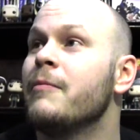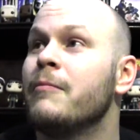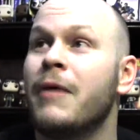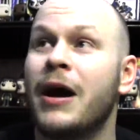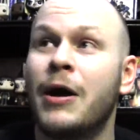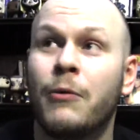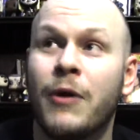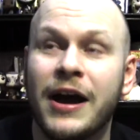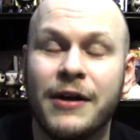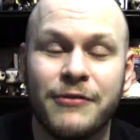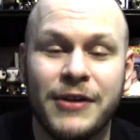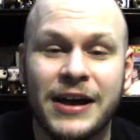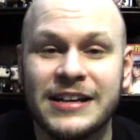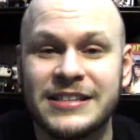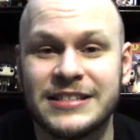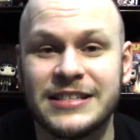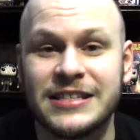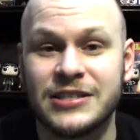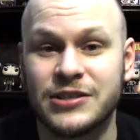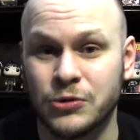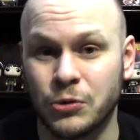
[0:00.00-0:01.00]
my wife
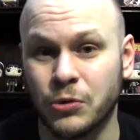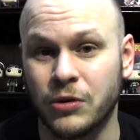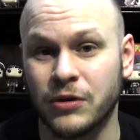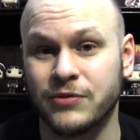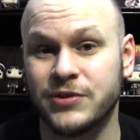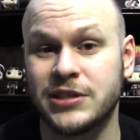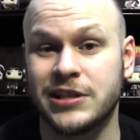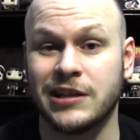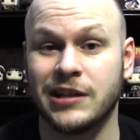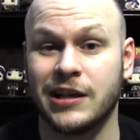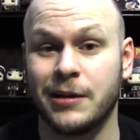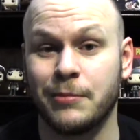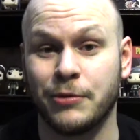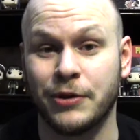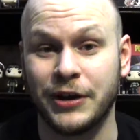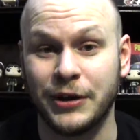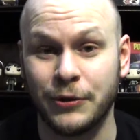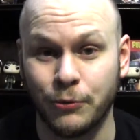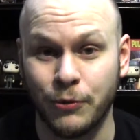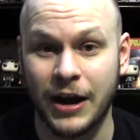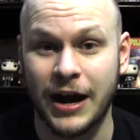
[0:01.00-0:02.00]
has this sort of
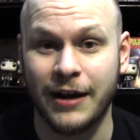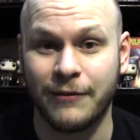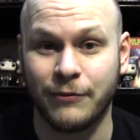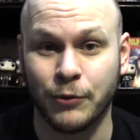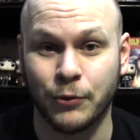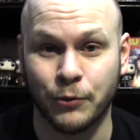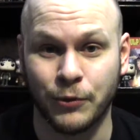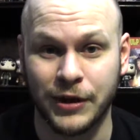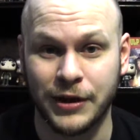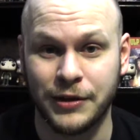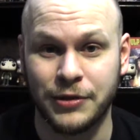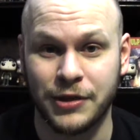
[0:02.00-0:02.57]
celebrity rivalry